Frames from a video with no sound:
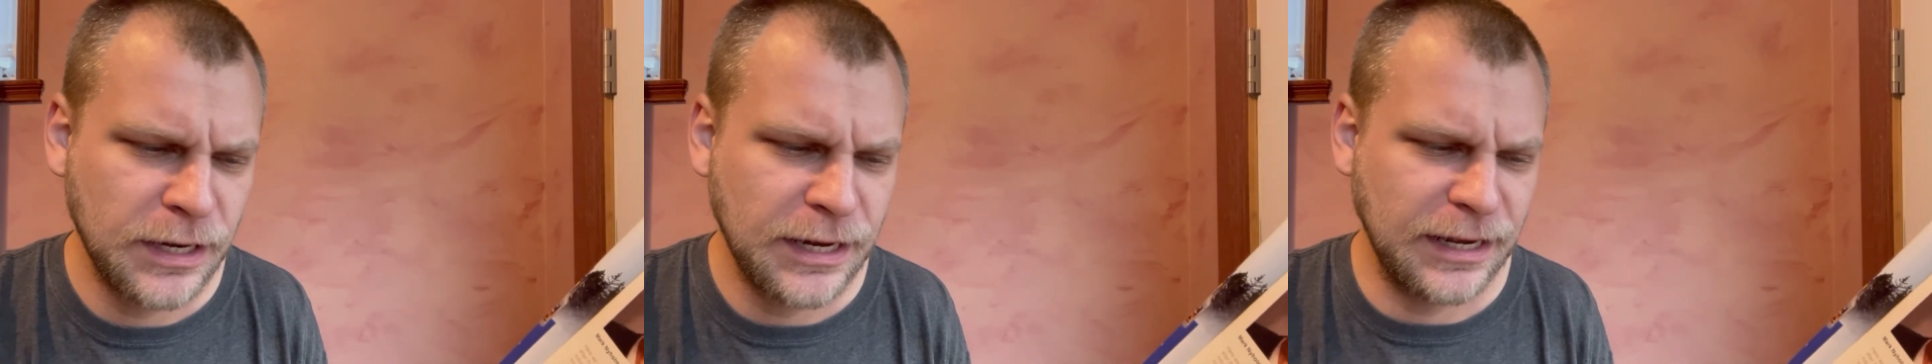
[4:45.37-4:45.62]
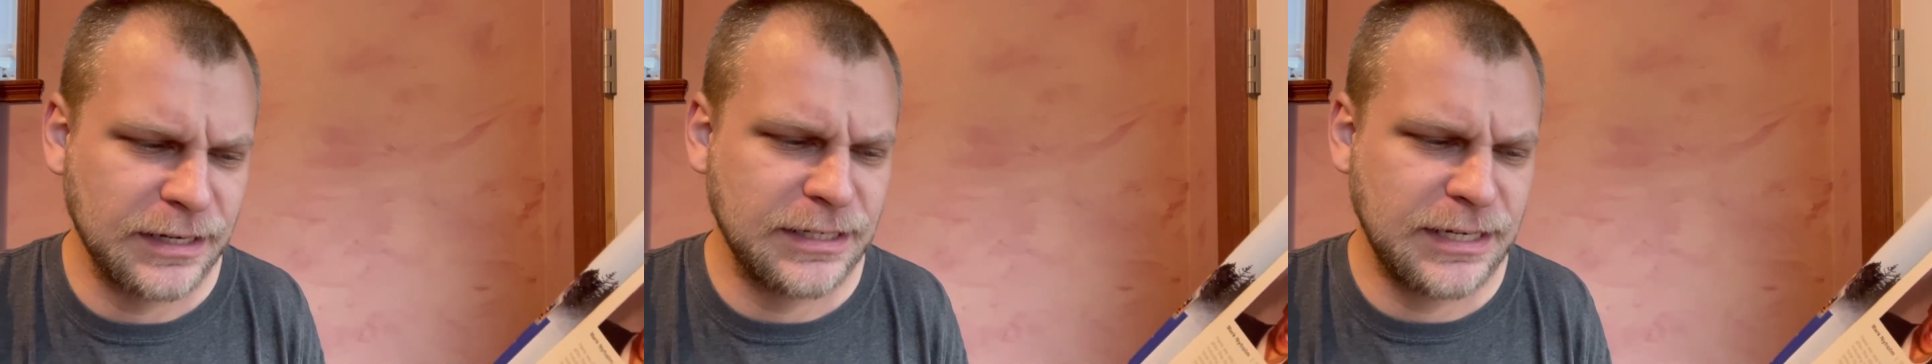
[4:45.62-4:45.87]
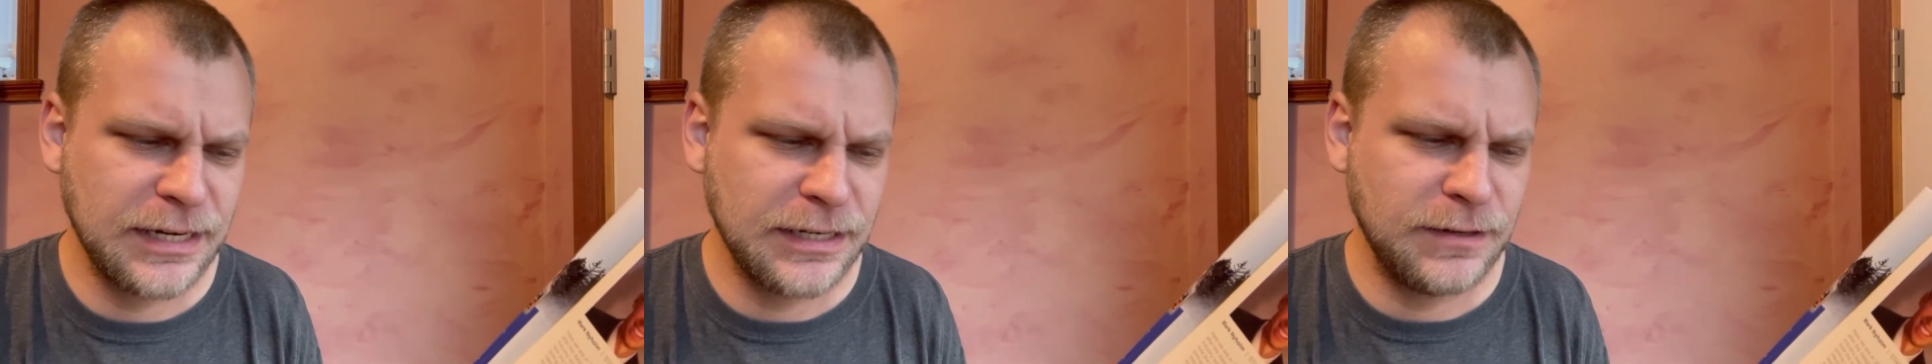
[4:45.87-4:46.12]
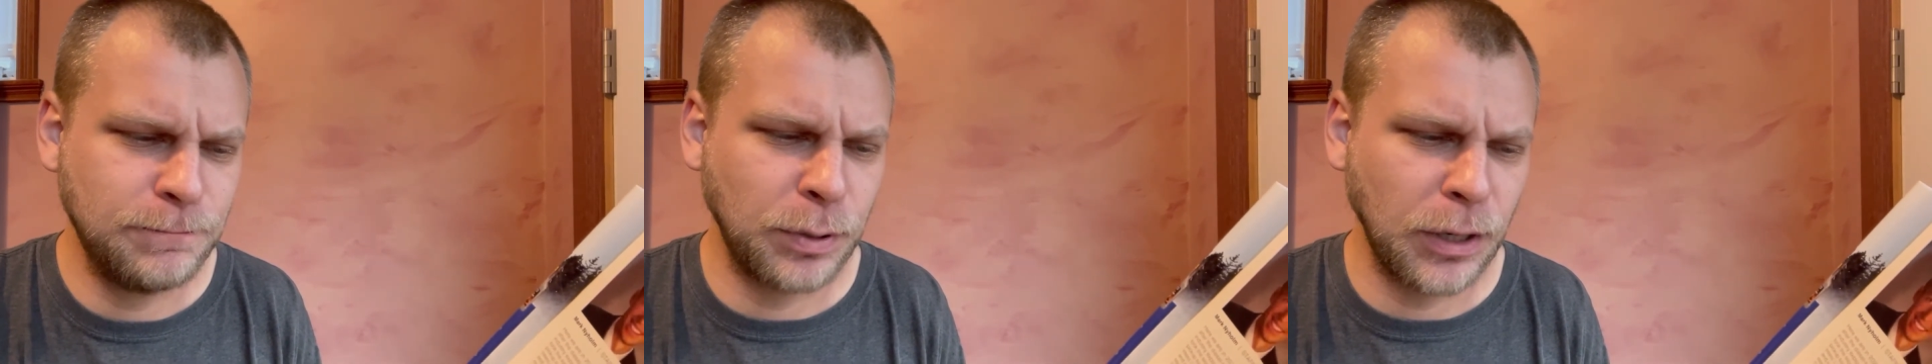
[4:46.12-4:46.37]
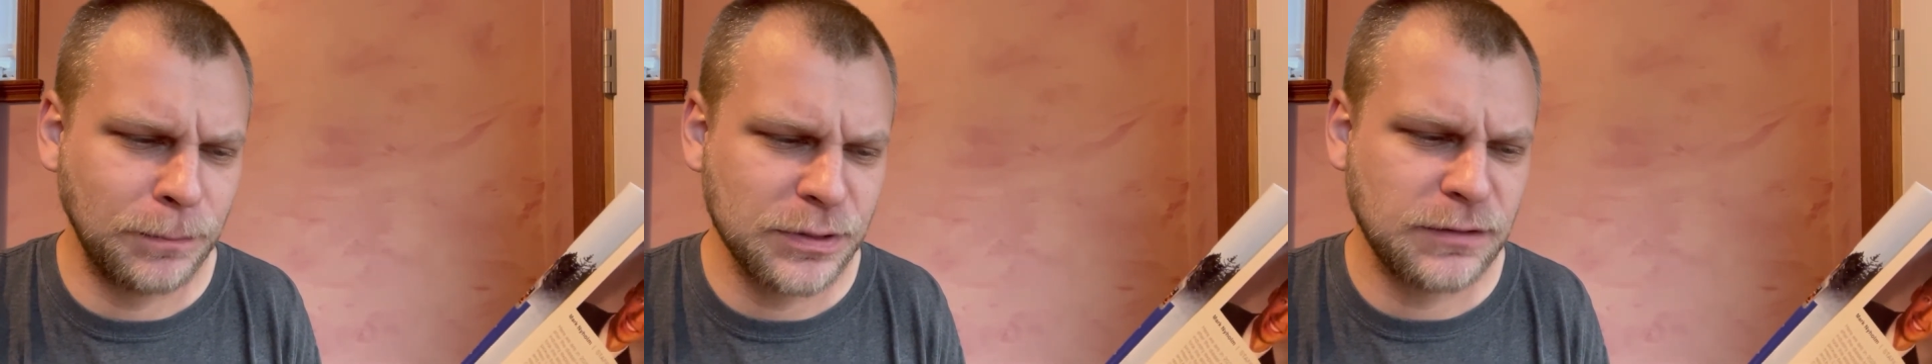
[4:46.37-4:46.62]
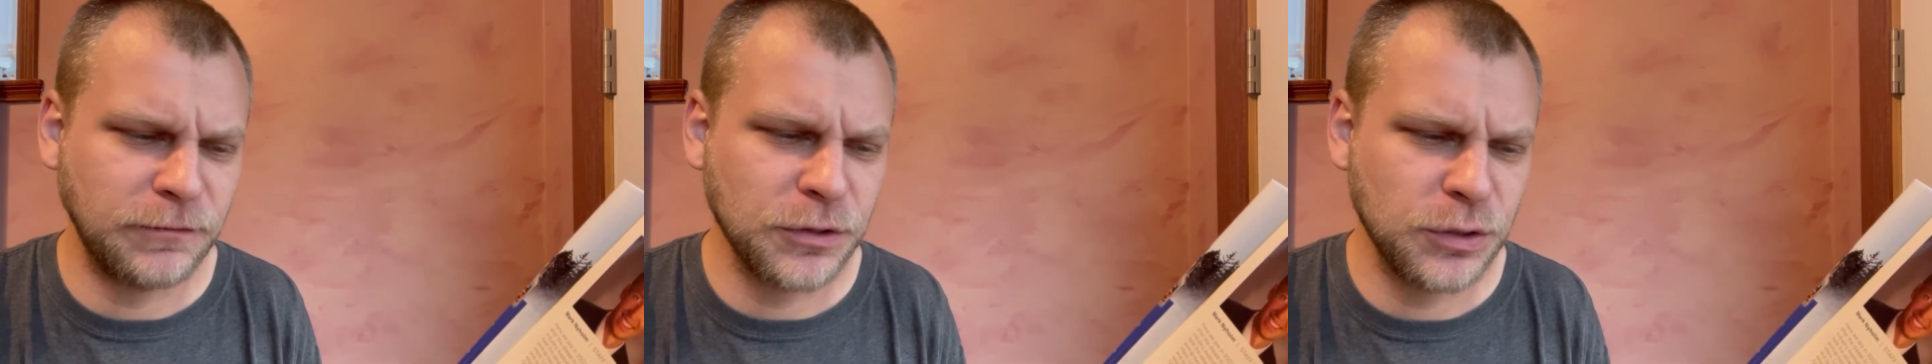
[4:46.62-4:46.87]
intended purpose
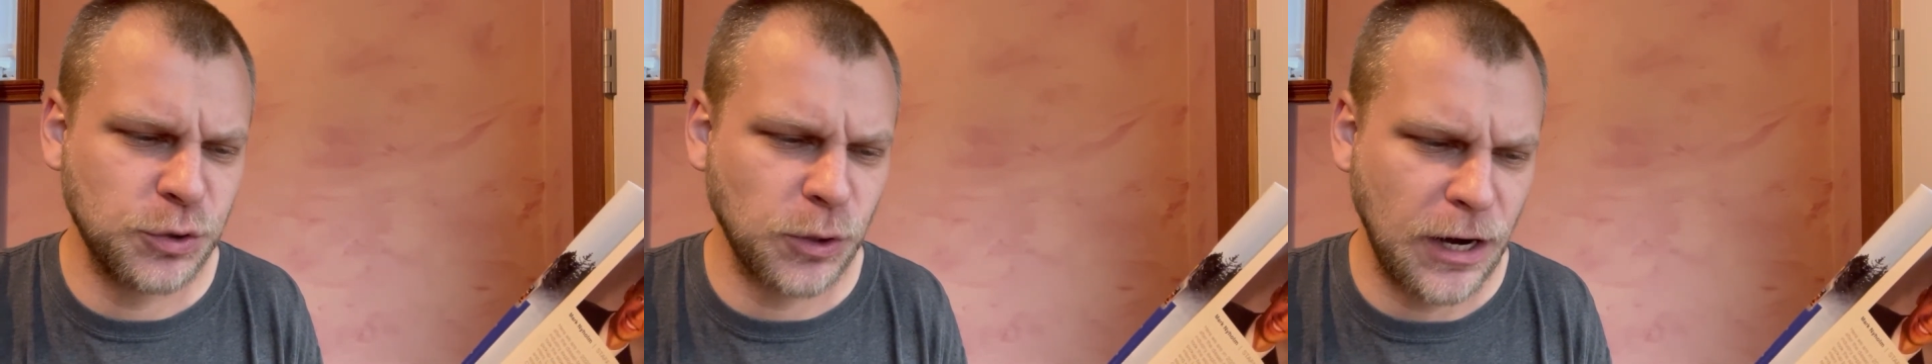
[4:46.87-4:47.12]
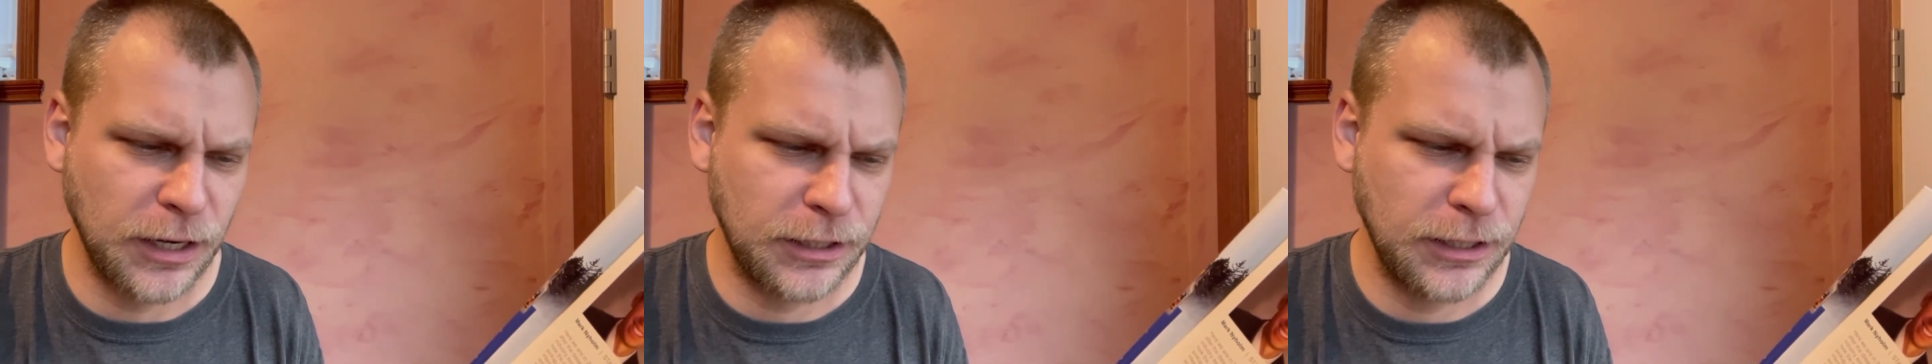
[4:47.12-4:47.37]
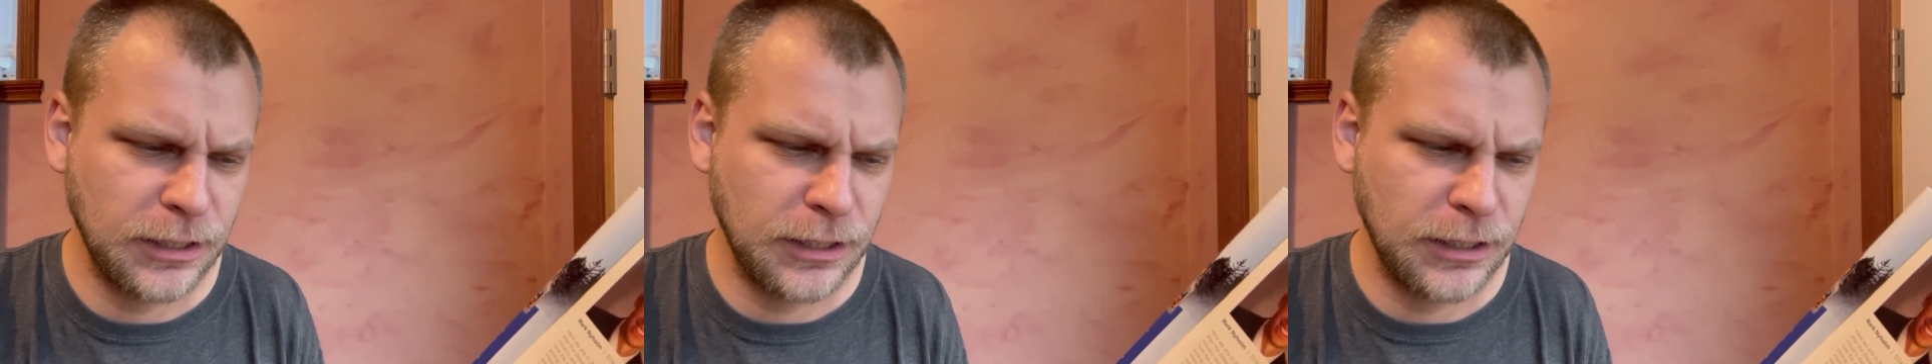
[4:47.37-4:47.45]
for the truck.